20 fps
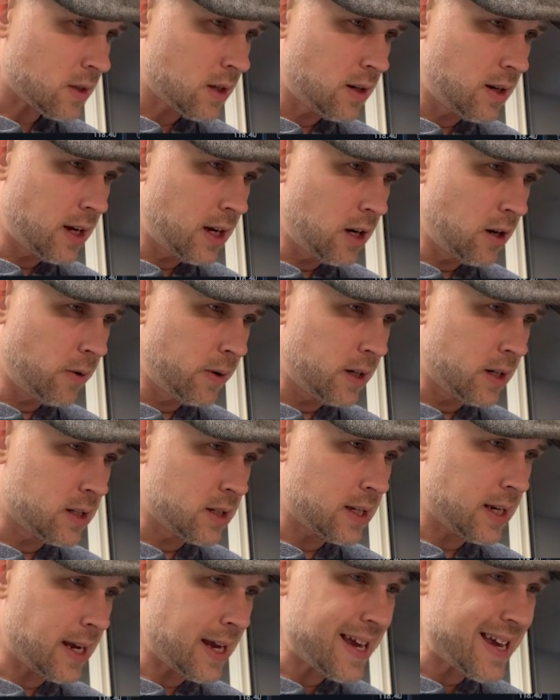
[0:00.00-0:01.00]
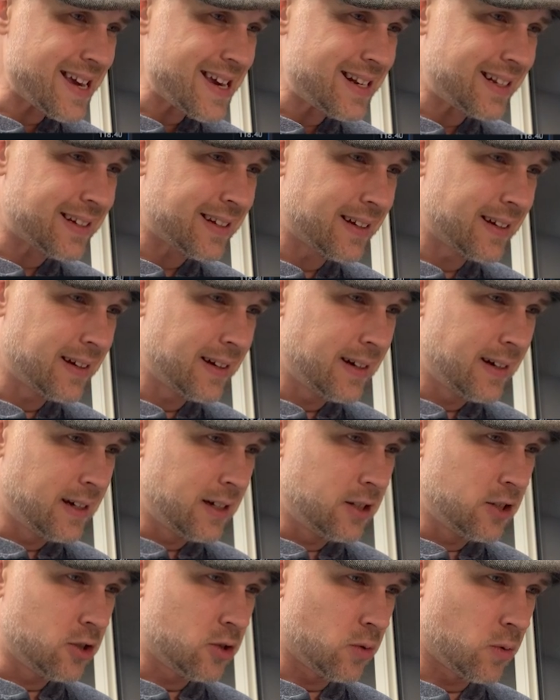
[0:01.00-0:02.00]
Now it is 8,
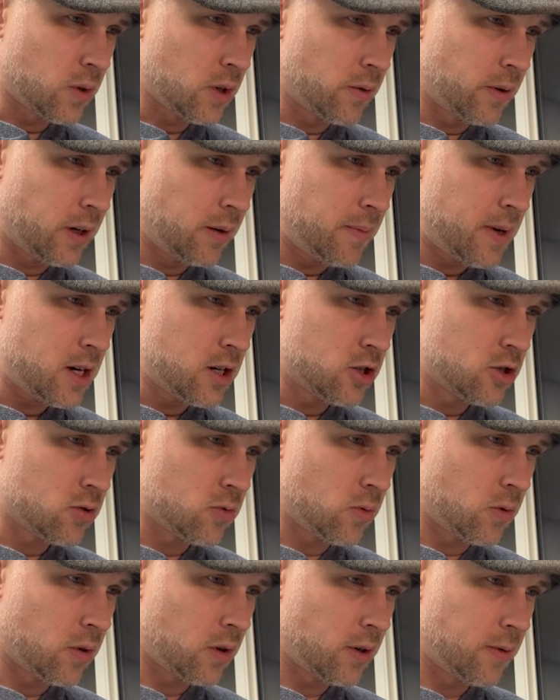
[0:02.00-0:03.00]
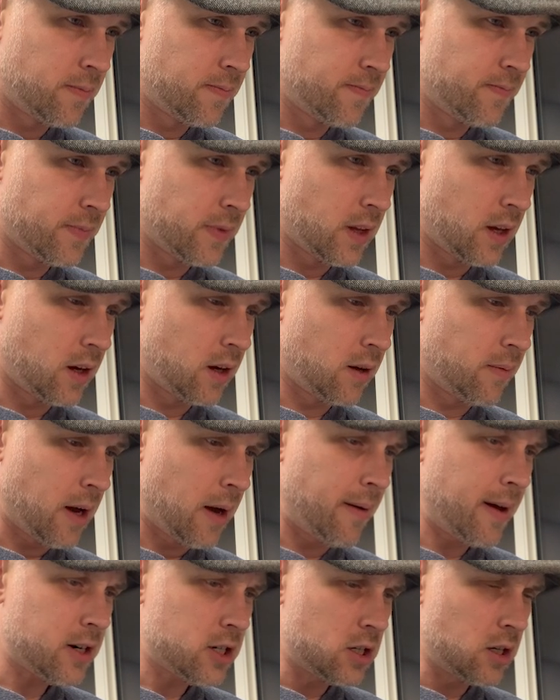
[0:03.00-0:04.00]
so we're going to make sure. I'm
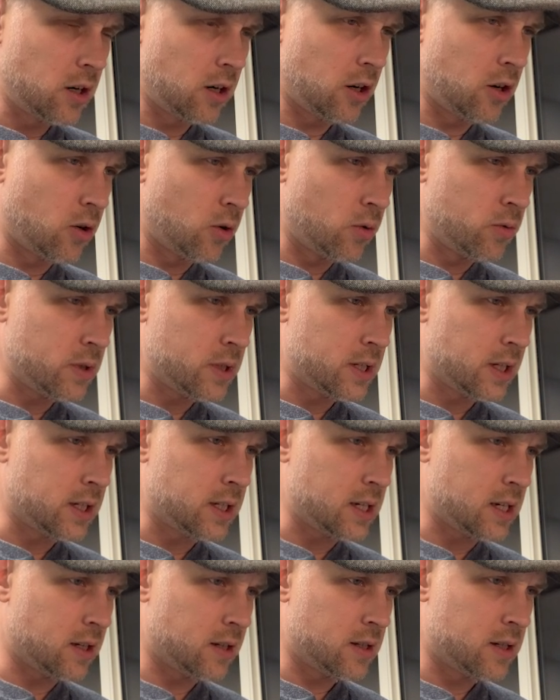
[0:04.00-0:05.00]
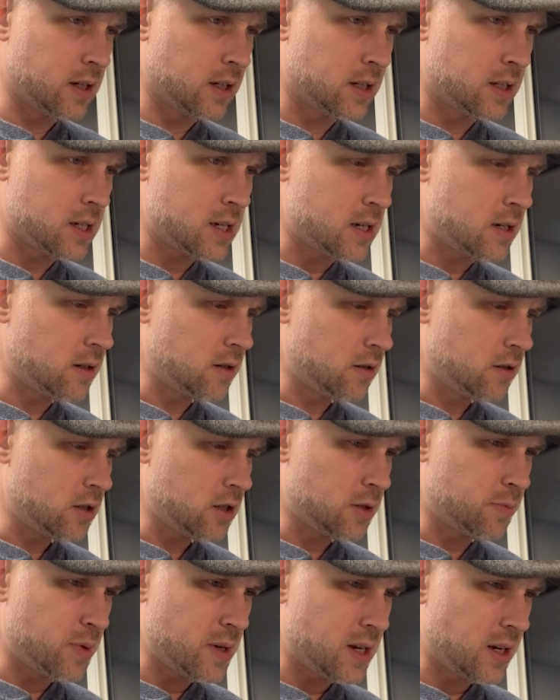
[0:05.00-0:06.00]
actually going to go 16 and 16
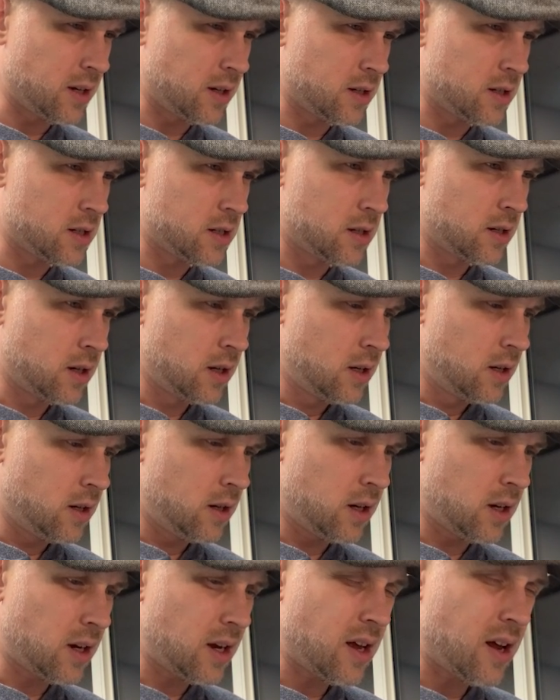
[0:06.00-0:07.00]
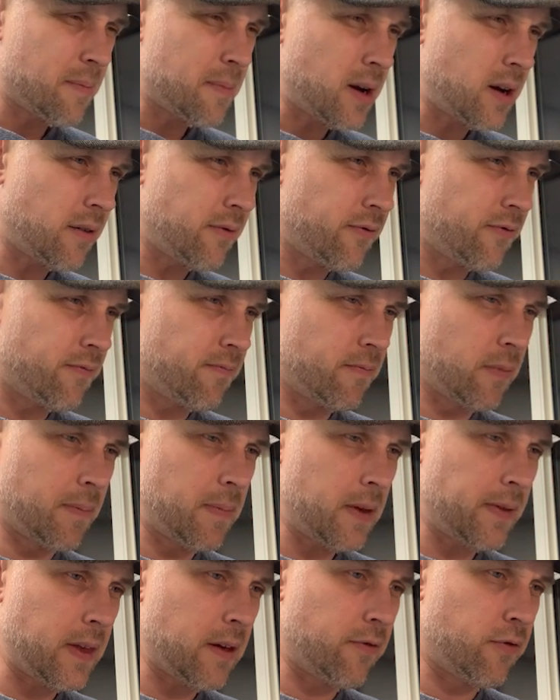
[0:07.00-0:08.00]
just because I'm not
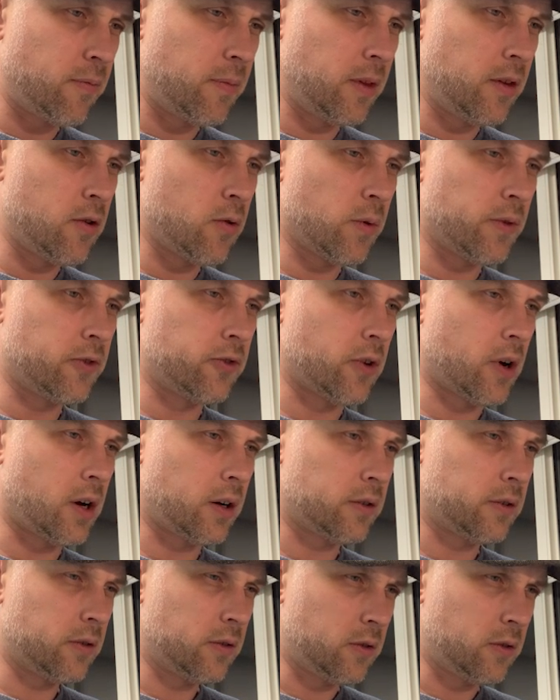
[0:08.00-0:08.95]
that familiar with stocks.